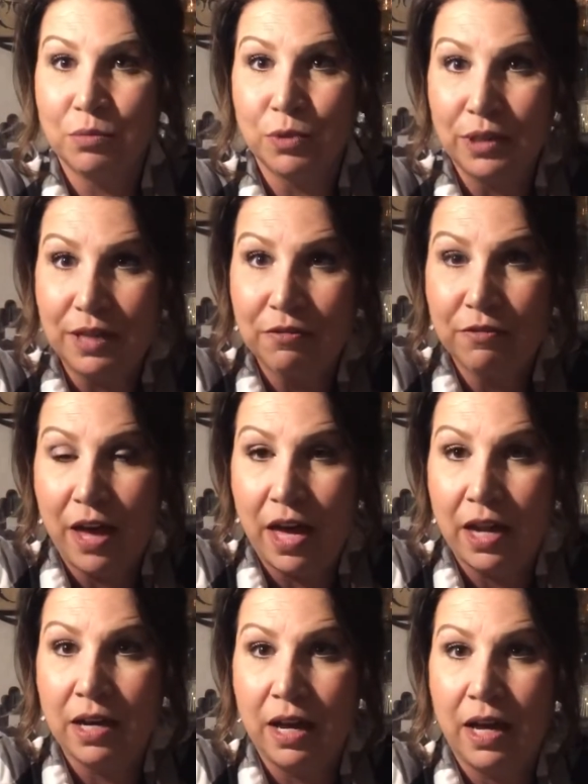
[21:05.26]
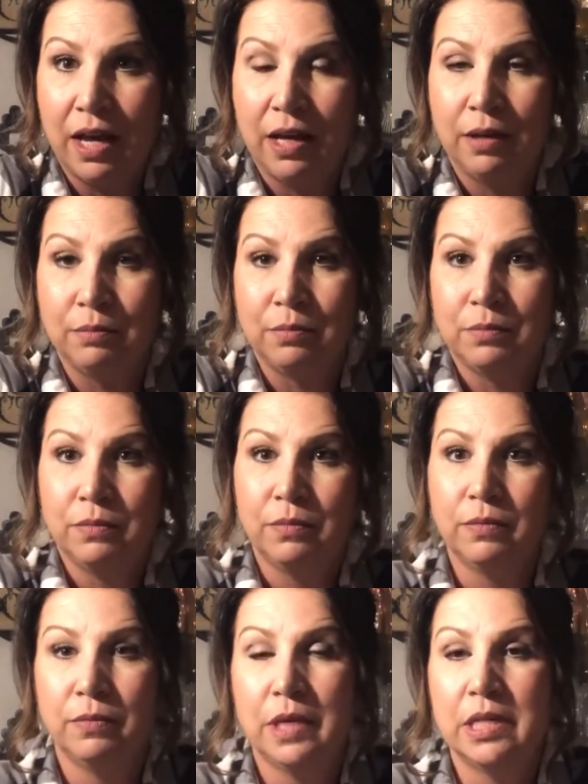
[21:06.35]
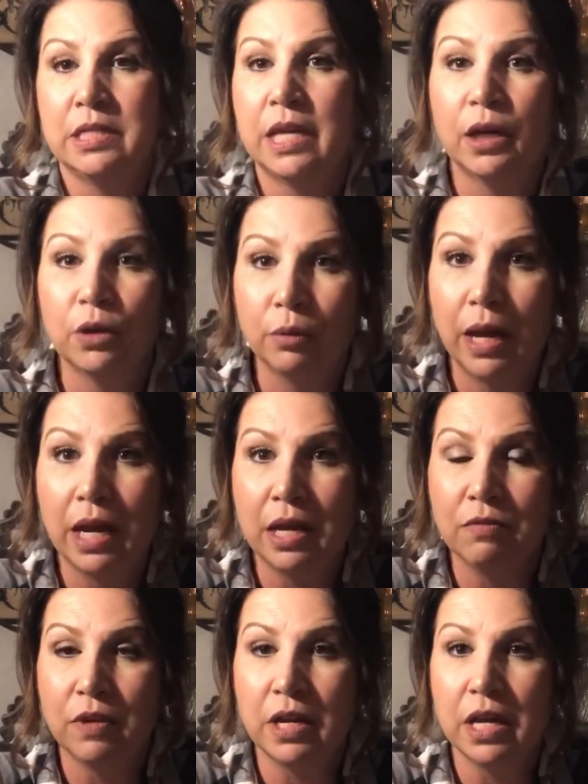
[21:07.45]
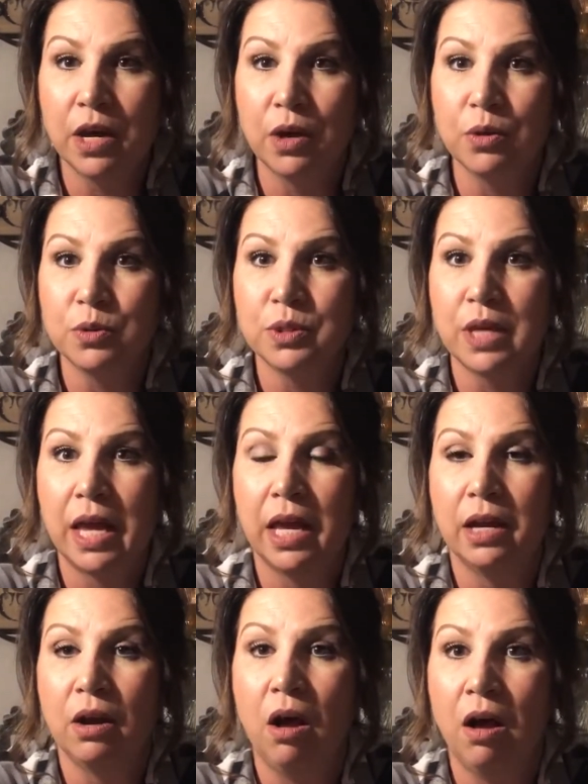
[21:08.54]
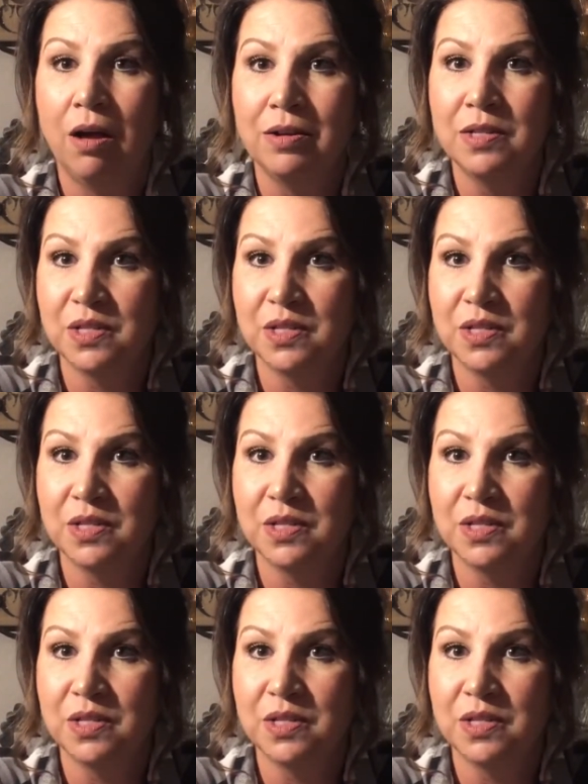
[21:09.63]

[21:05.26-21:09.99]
really fun um, decorating videos and hauls,